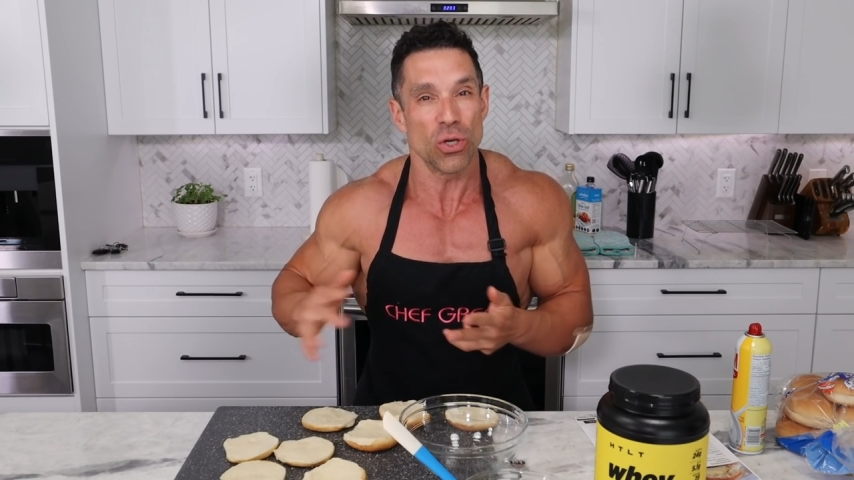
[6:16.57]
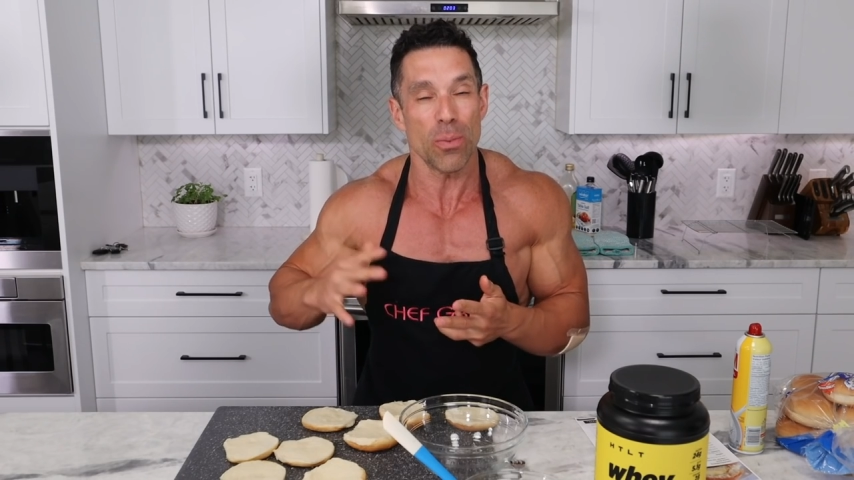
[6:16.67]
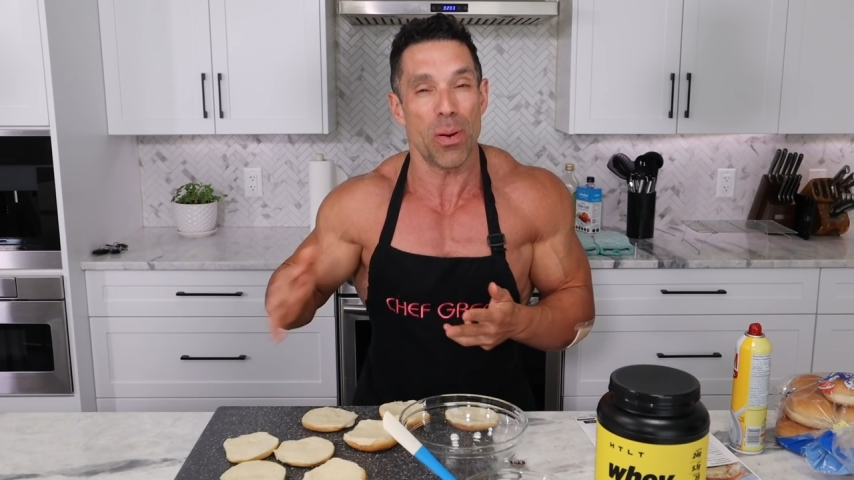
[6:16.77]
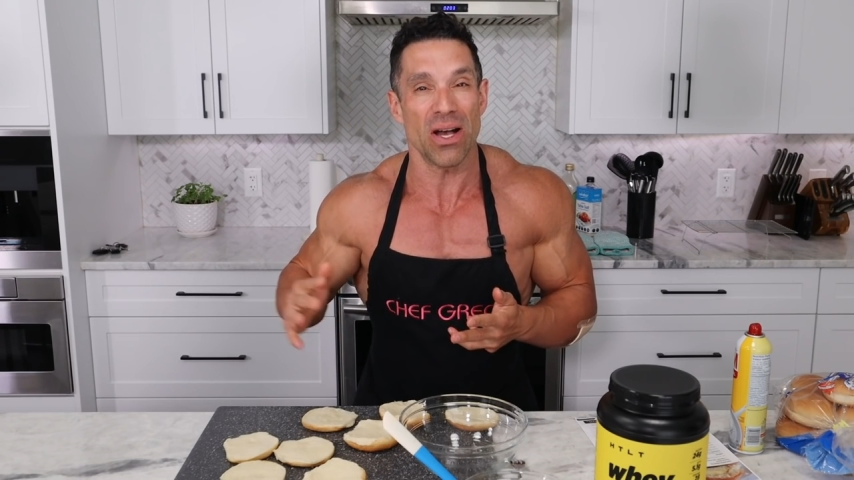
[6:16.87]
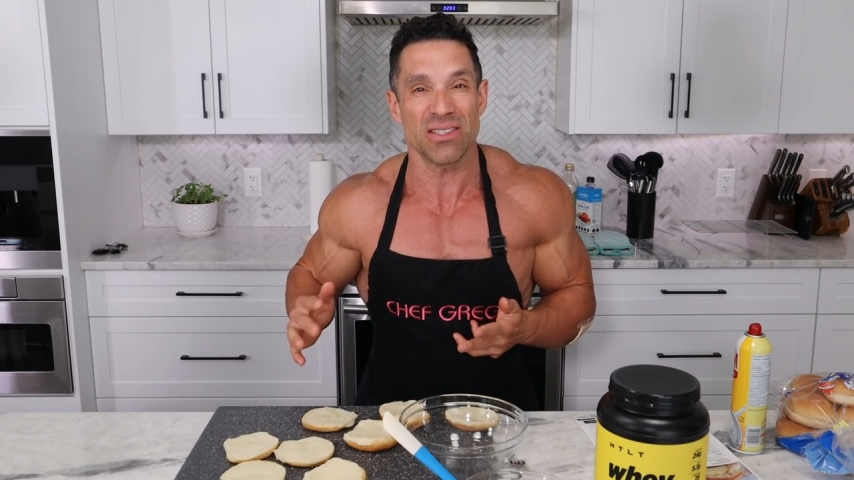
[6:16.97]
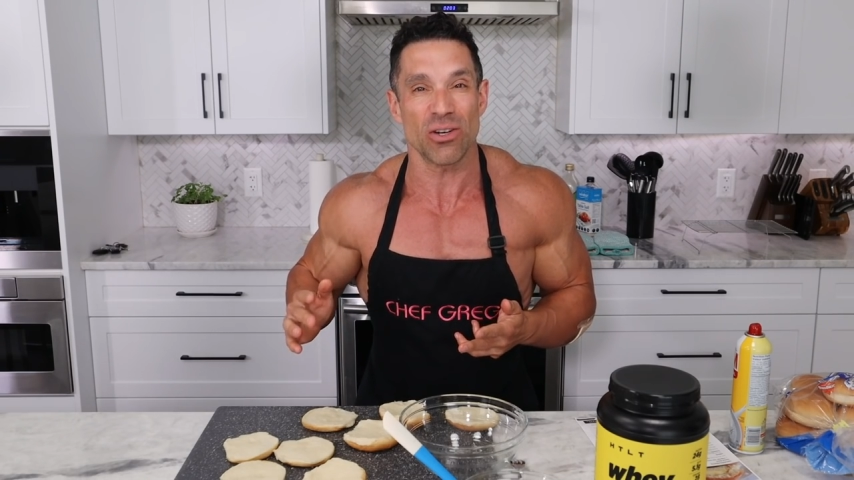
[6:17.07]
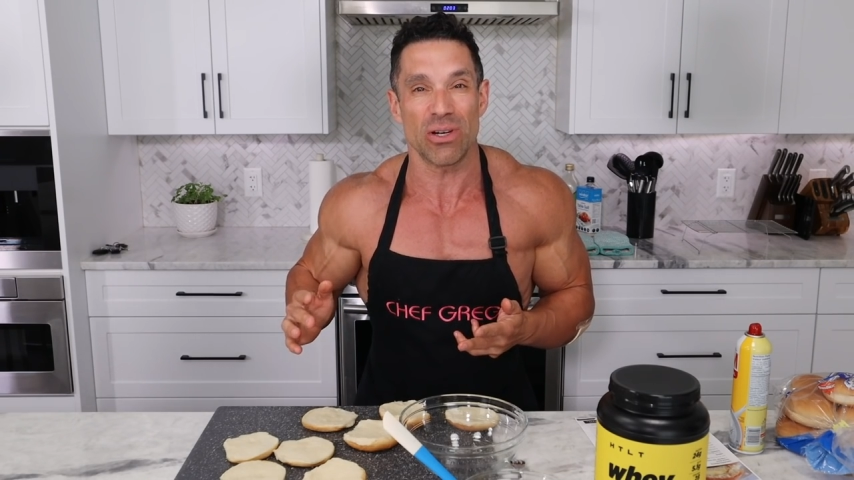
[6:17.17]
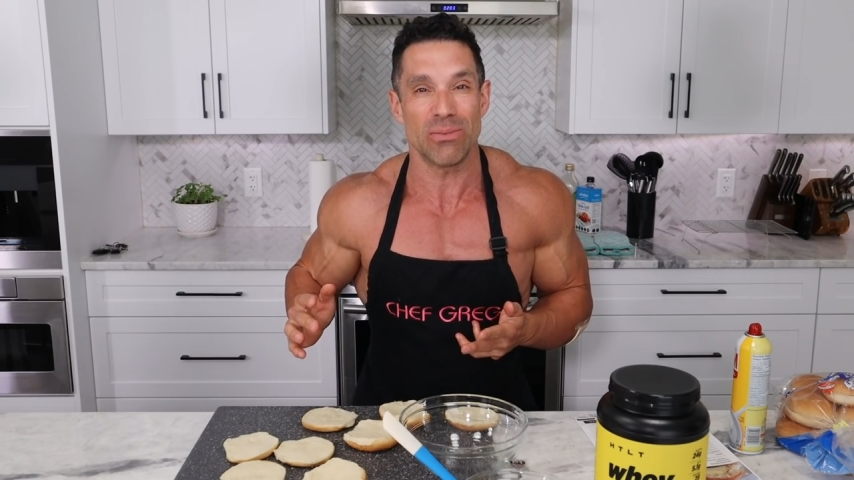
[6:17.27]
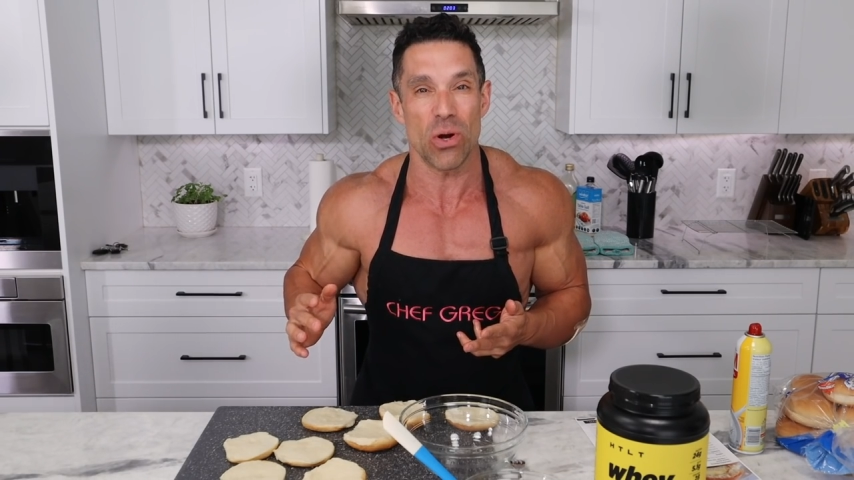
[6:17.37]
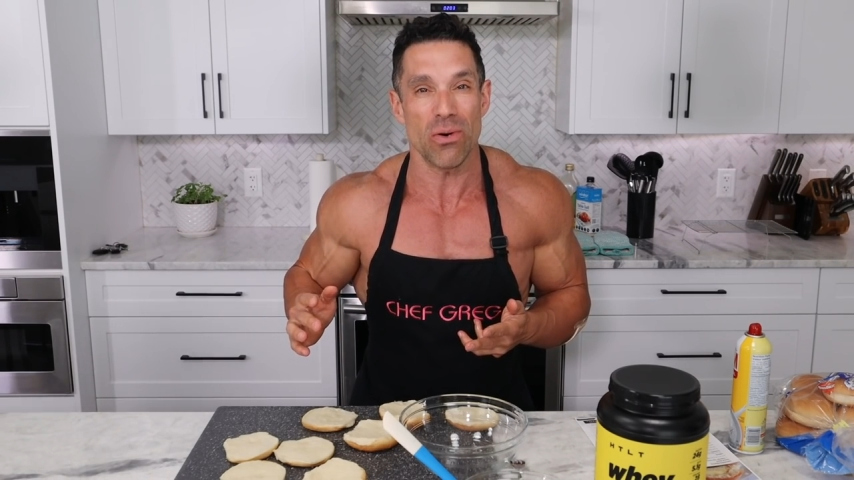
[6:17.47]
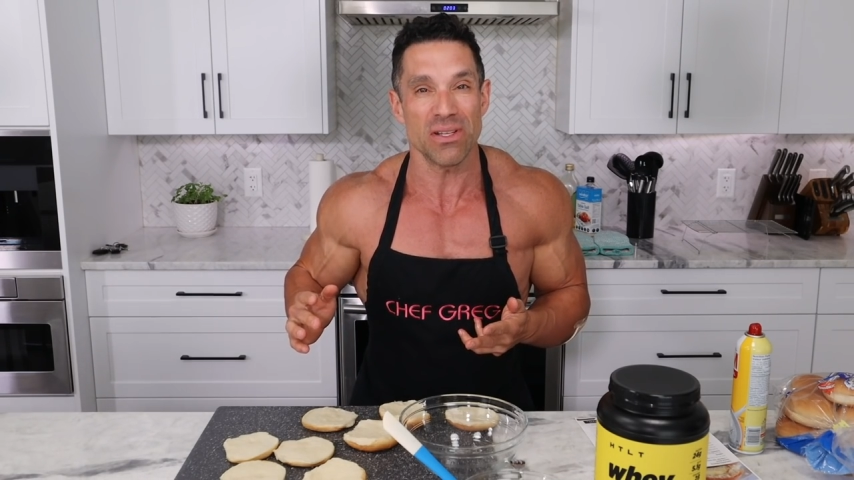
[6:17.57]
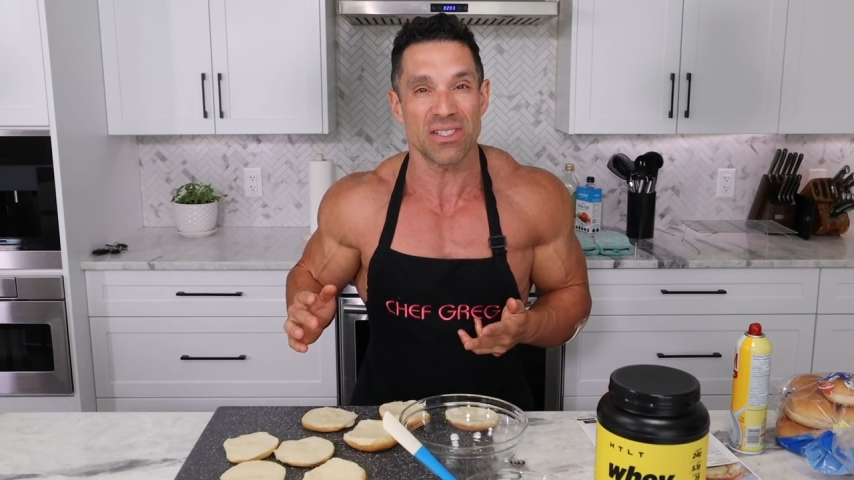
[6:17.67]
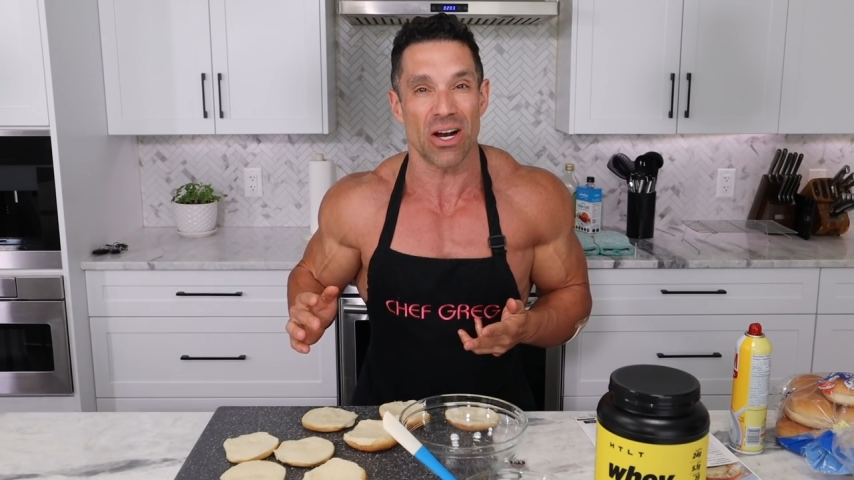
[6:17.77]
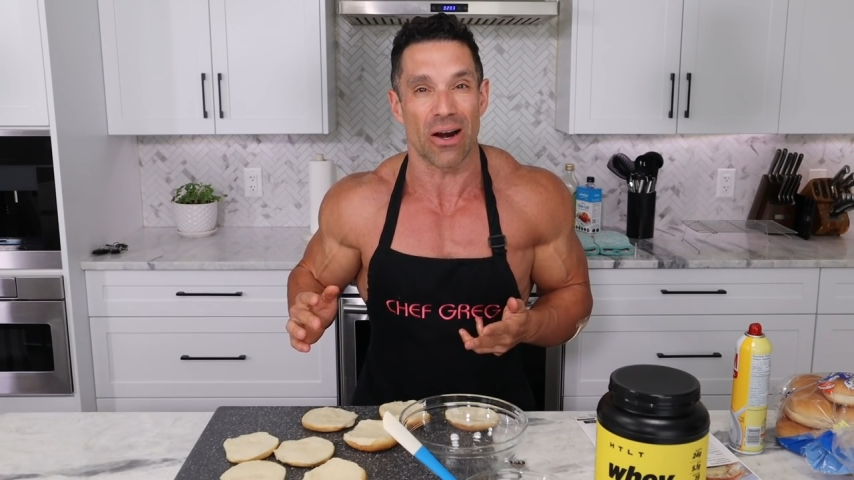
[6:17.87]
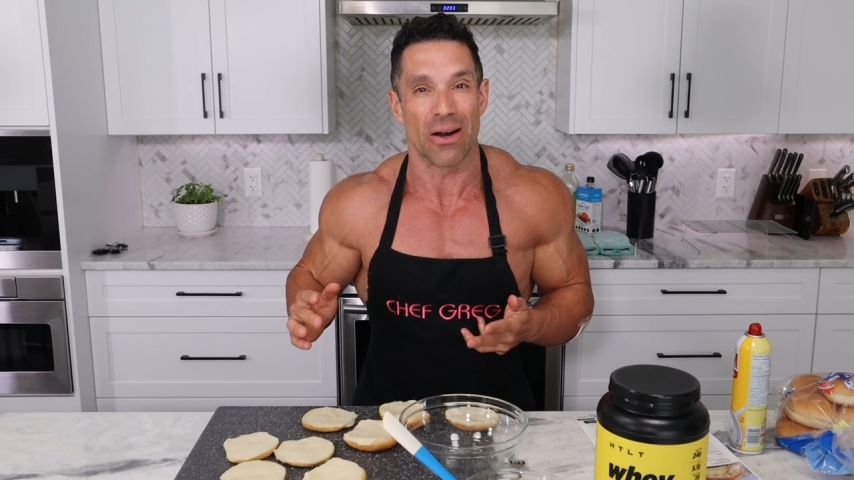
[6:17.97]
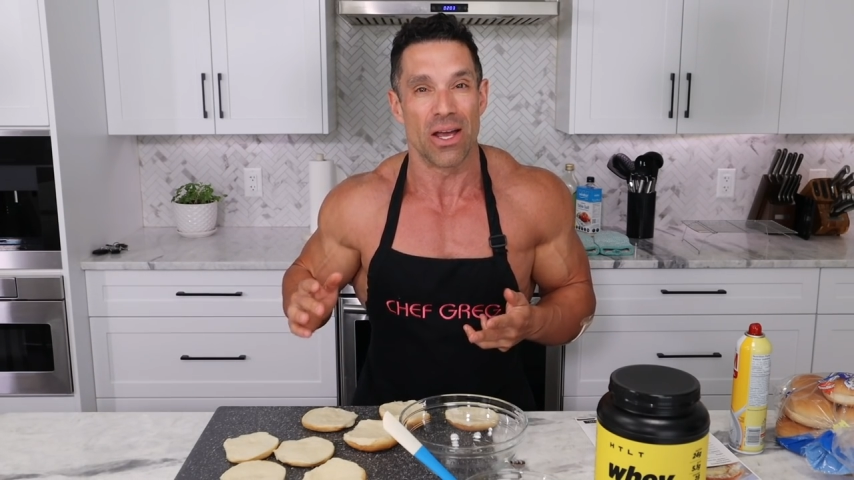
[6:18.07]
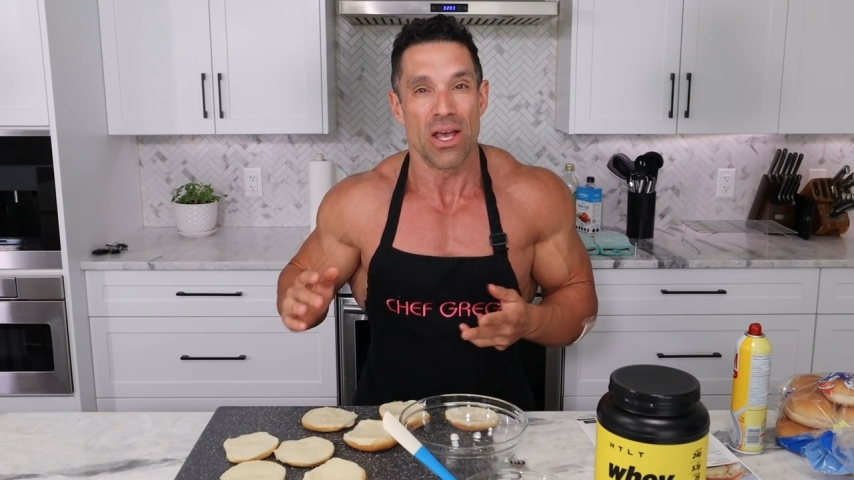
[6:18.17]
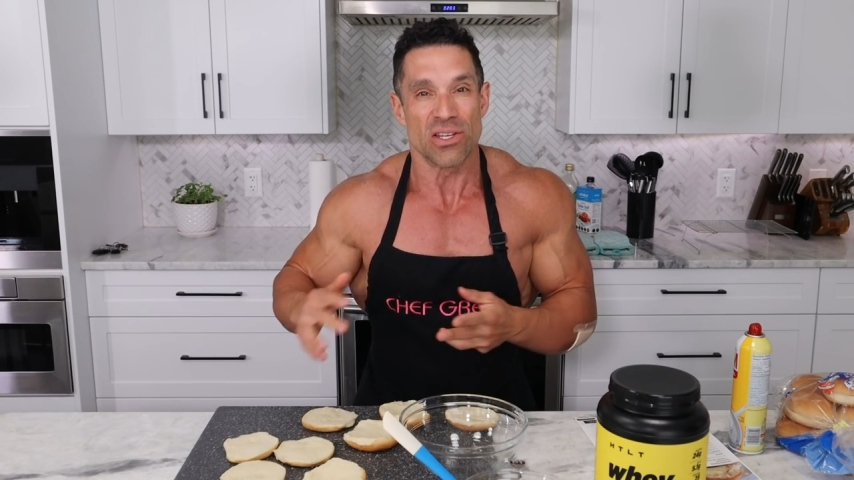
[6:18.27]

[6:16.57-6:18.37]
your Boston cream donuts are.